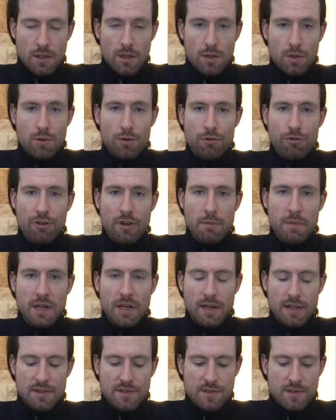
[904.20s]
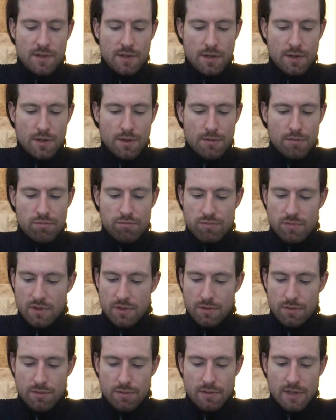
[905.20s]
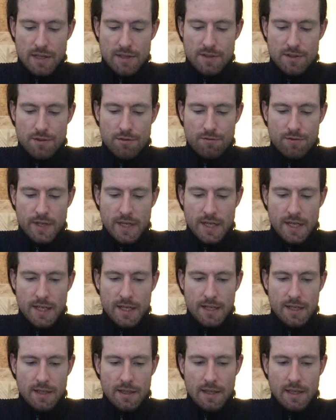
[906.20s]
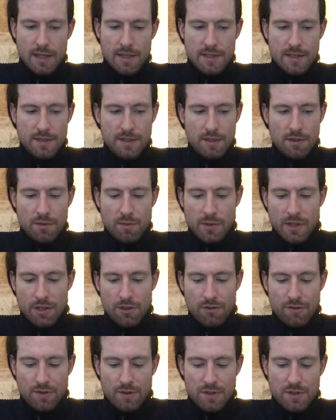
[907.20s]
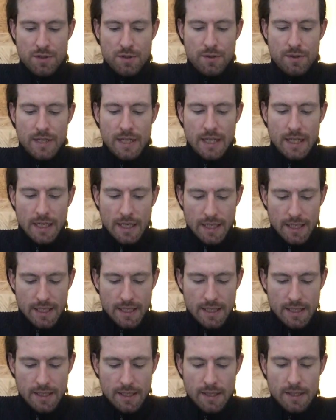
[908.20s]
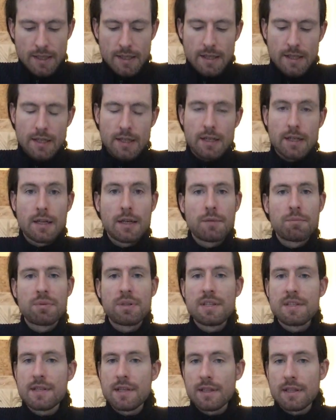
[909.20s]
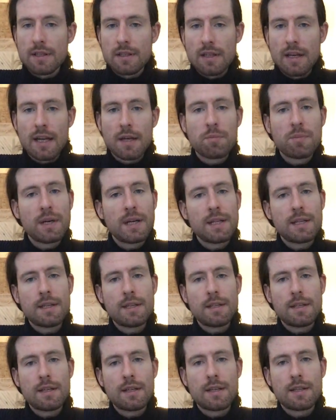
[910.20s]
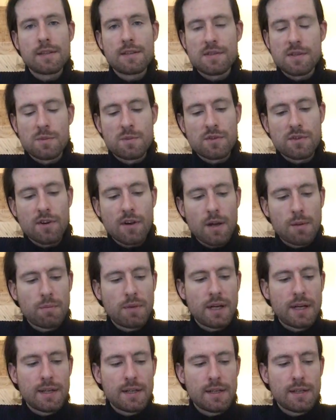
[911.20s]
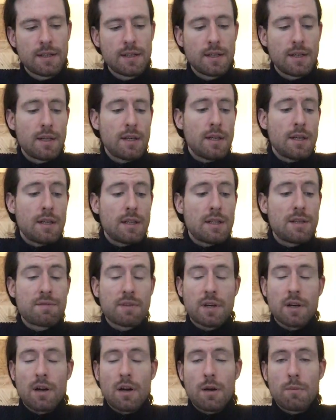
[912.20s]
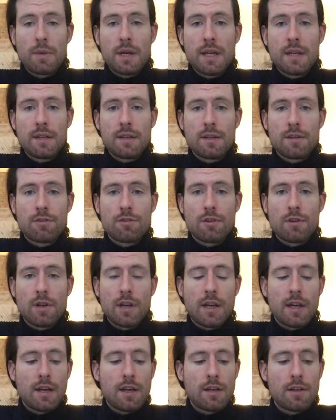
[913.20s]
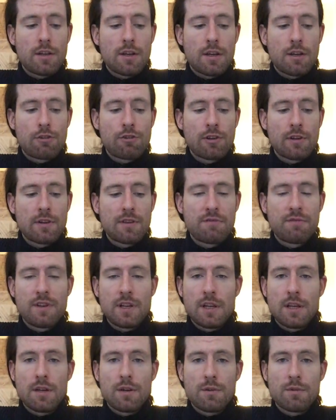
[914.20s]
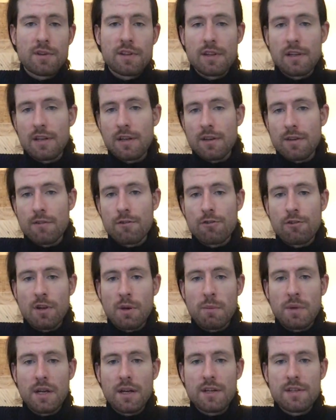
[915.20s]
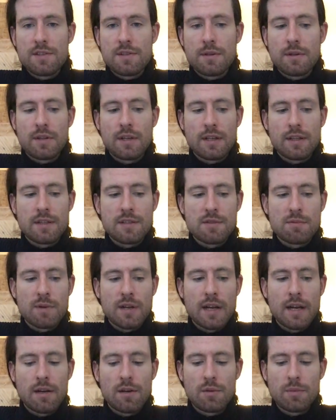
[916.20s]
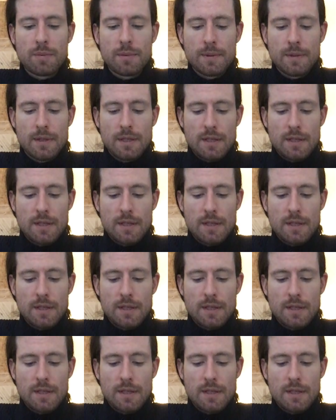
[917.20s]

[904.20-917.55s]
Cool, Gemini. So that's your reading. Thanks so much for tuning in. Please hit the like button, hit the subscribe button, leave a comment, and share the video with any other Geminis you think this would help.